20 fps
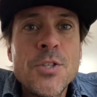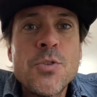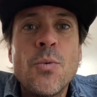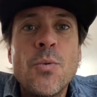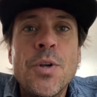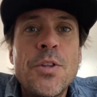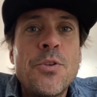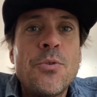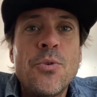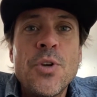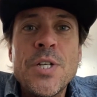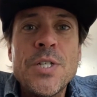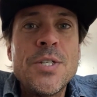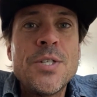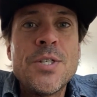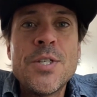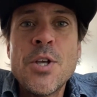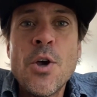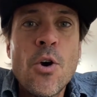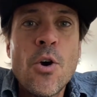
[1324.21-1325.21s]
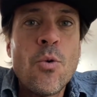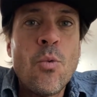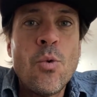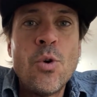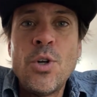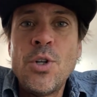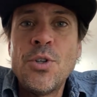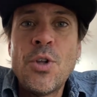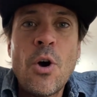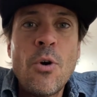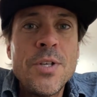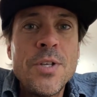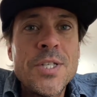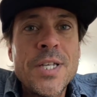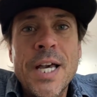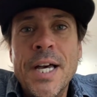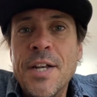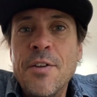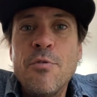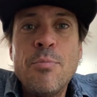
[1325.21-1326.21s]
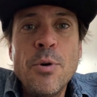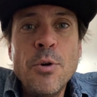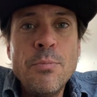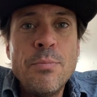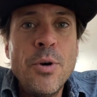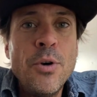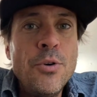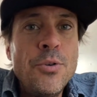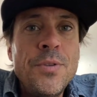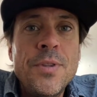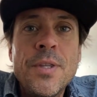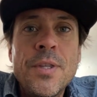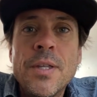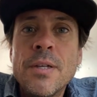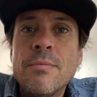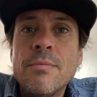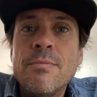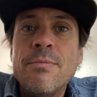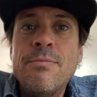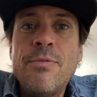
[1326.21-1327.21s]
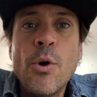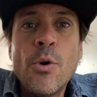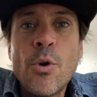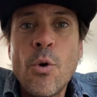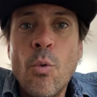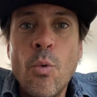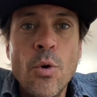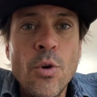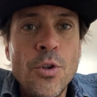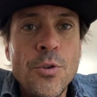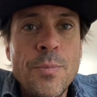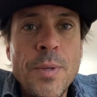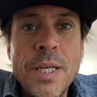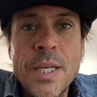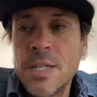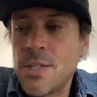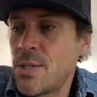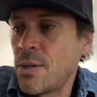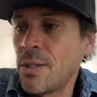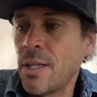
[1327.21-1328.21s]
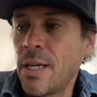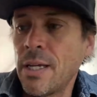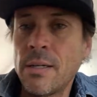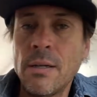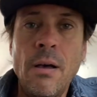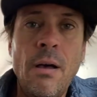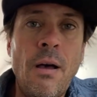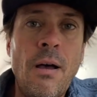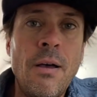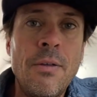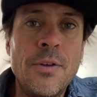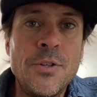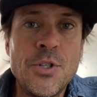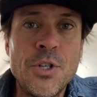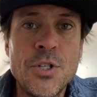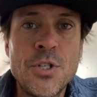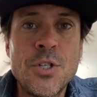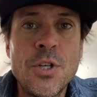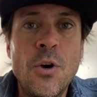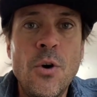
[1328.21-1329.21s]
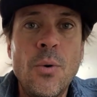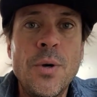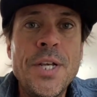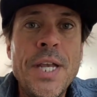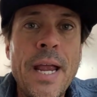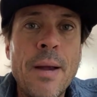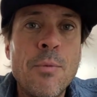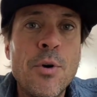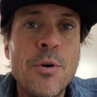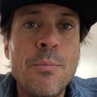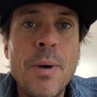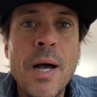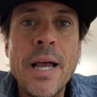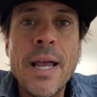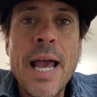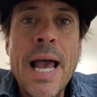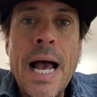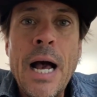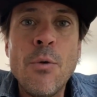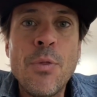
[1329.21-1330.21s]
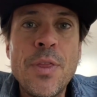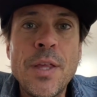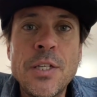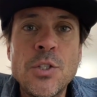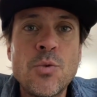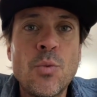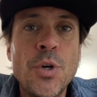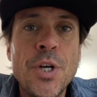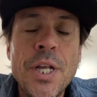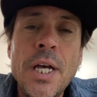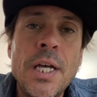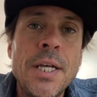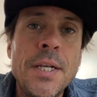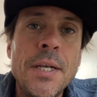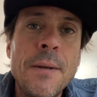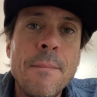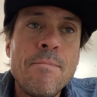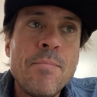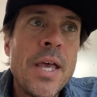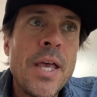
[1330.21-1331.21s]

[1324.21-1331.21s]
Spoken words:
It's one of the reasons the art world always kind of poo-pooed the photo world, because they're like, oh, they're just so enamored by how things were done.